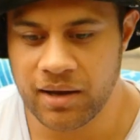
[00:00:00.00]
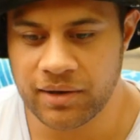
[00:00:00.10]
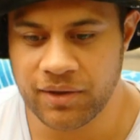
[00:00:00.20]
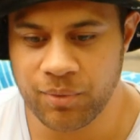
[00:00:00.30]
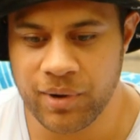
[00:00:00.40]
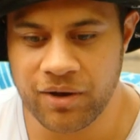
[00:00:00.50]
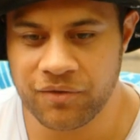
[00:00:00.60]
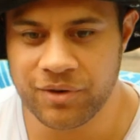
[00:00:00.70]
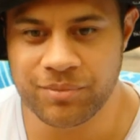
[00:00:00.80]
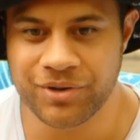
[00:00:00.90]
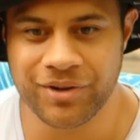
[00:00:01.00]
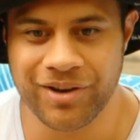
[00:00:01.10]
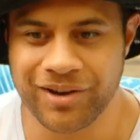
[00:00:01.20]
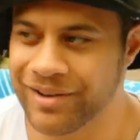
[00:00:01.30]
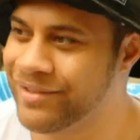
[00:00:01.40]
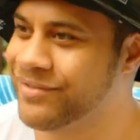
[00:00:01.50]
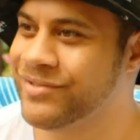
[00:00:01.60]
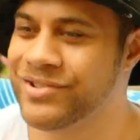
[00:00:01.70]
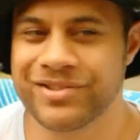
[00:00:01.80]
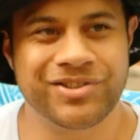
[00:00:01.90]
another way of him, you know, kind of
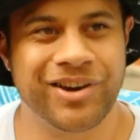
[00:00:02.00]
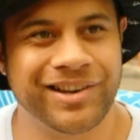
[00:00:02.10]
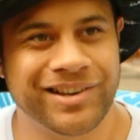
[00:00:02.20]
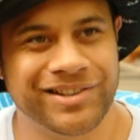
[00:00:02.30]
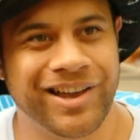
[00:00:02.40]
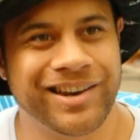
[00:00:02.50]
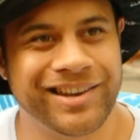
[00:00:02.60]
shining his light